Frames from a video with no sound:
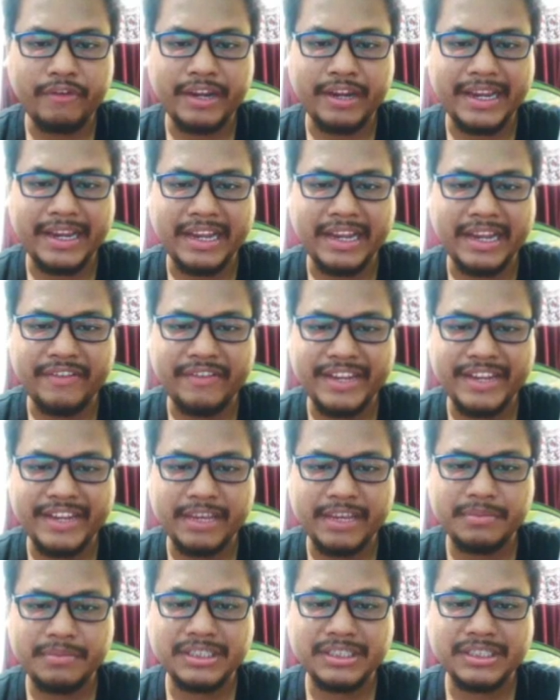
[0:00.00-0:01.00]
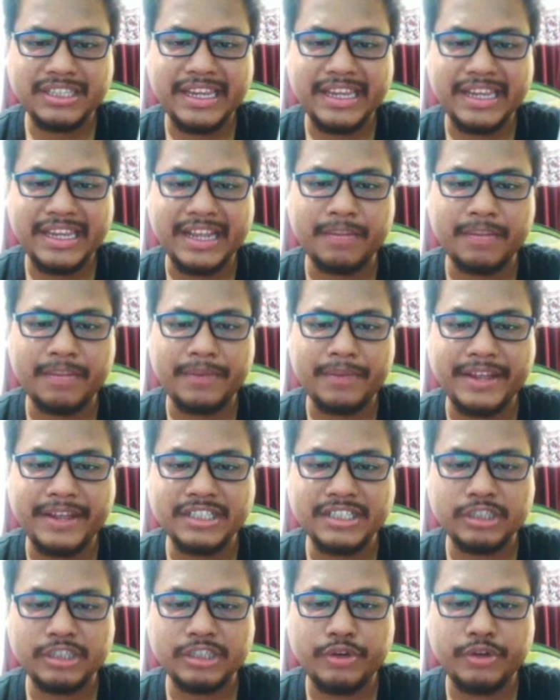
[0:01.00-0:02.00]
11 a.m. EST, and the price
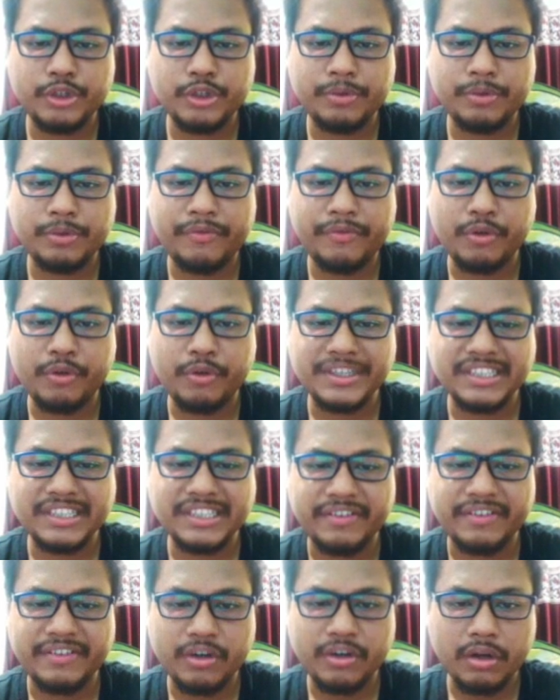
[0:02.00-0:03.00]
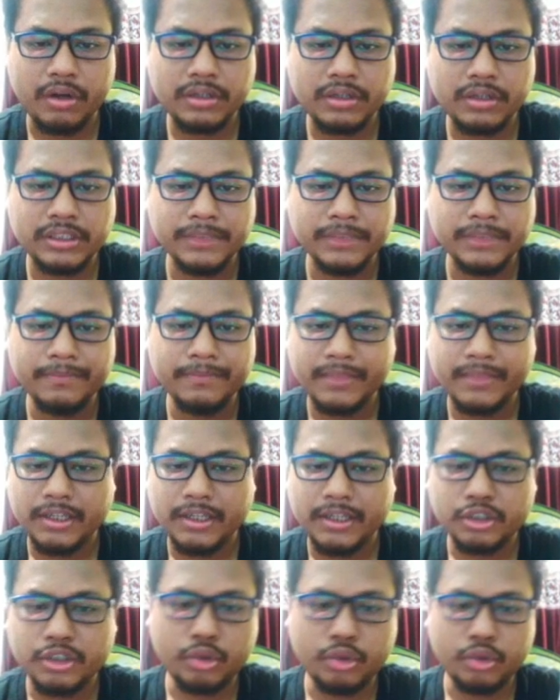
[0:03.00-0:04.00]
is going to be $47.
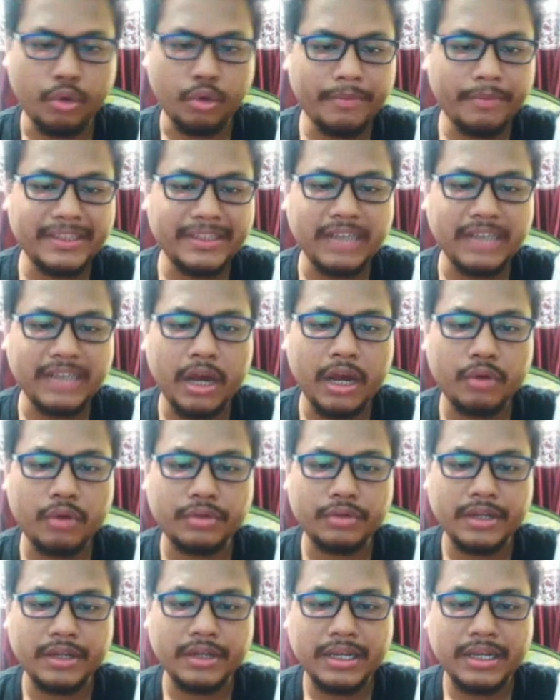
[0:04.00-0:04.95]
So don't miss out.